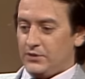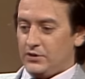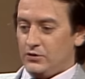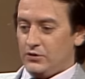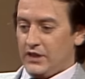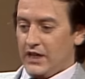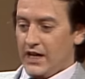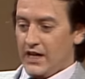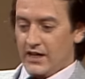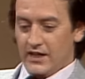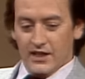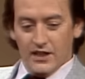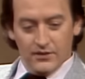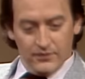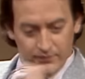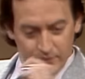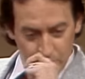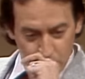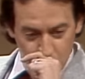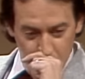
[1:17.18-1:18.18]
to Canada
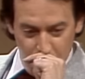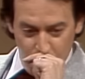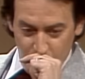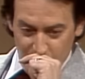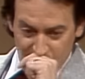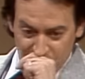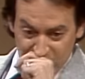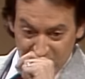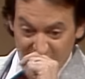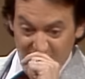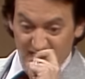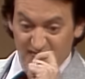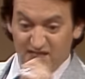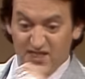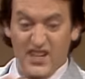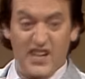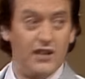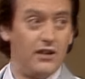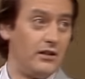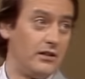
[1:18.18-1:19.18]
to work with the
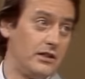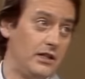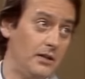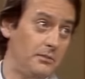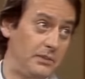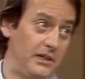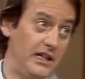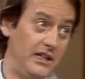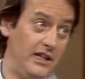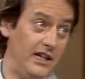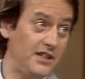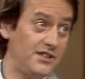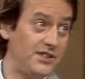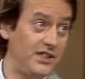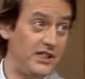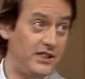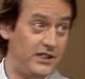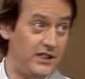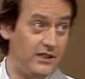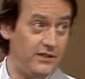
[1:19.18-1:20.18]
theater company, the
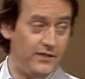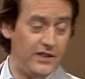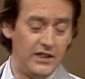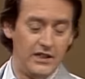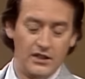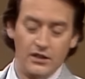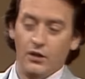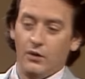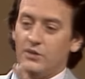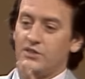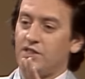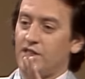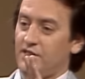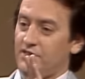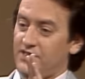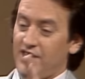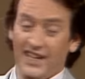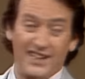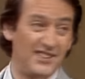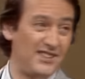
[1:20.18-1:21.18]
SCTV. No, it was
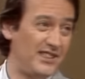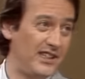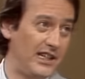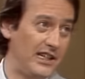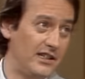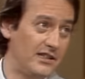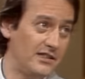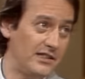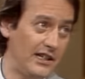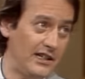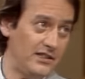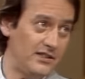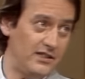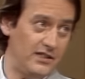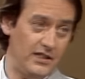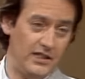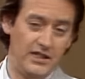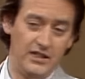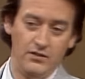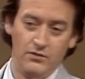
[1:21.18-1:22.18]
Second City
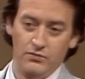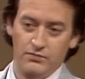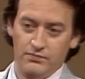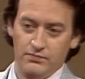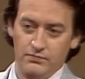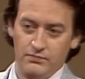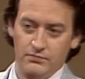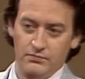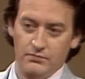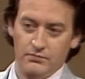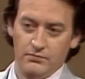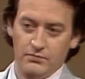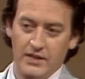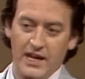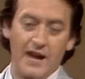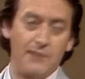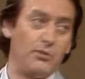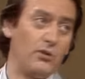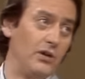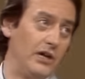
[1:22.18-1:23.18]

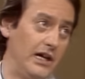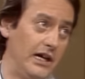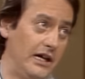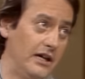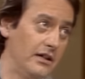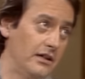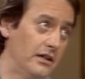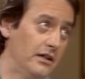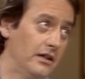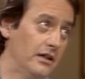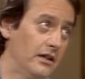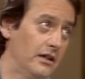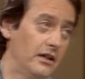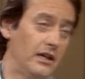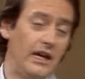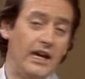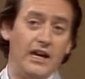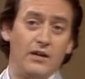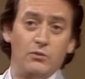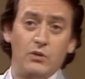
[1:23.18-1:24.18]
Cabaret.
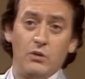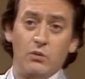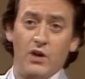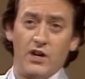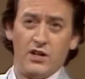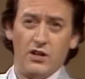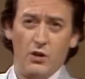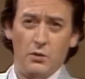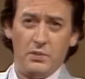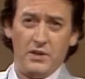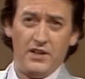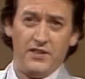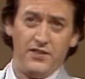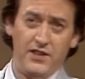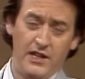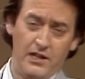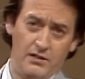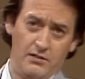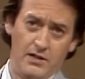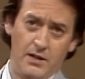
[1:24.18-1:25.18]
And we wanted to open a
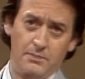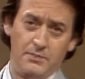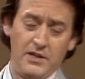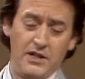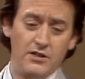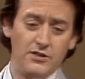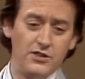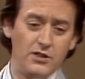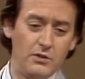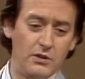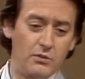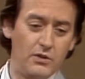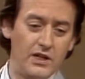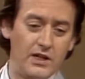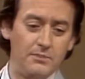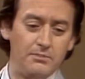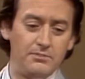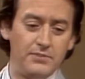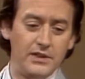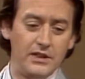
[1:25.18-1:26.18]
theater up there, so we went
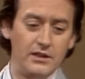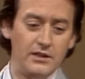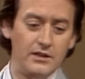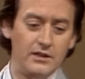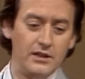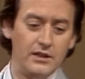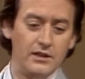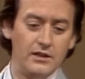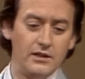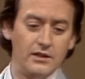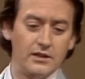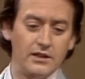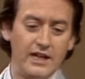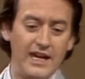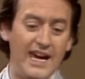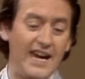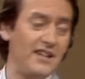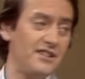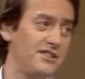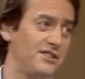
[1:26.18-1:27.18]
up and
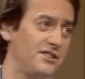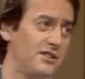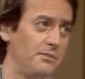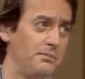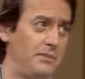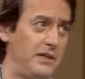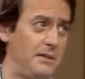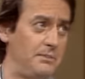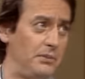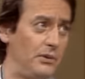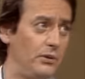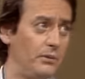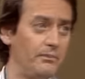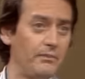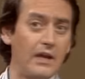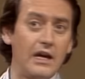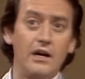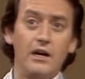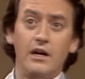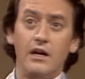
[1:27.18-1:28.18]
cast some people.
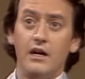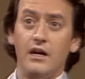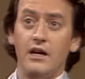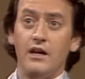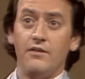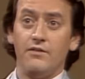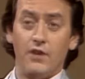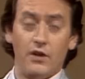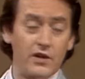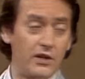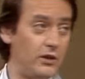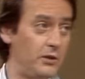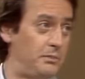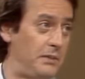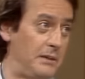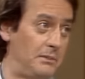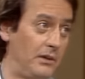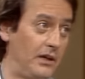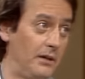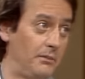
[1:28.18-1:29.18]
Very good
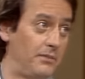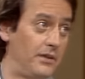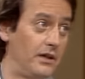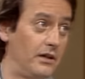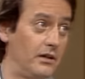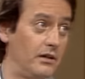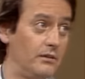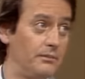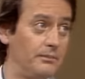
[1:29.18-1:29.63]
people up there.